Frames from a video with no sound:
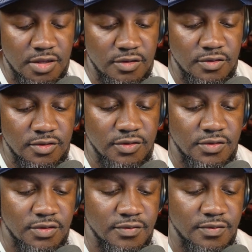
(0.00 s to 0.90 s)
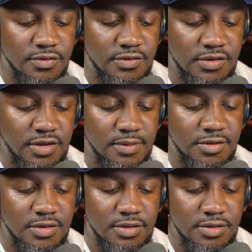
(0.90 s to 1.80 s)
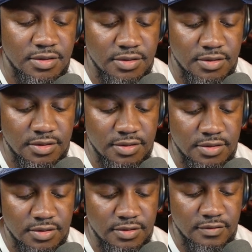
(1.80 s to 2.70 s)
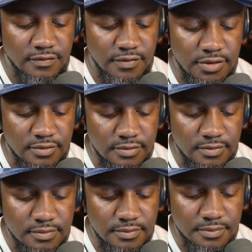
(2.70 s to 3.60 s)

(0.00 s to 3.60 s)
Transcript: and you're gonna search for Samsung Flow.